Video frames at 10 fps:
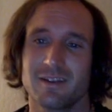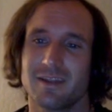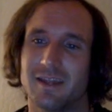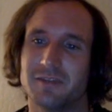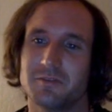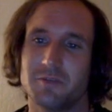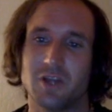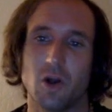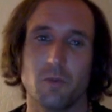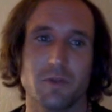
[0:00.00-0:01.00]
and to be
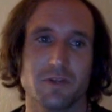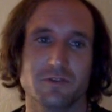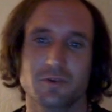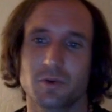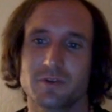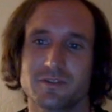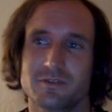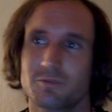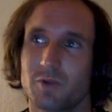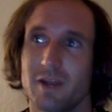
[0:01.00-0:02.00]
open
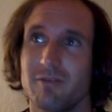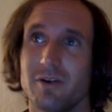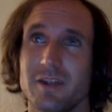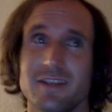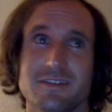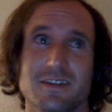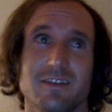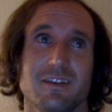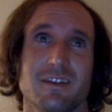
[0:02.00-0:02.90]
towards whatever it is, and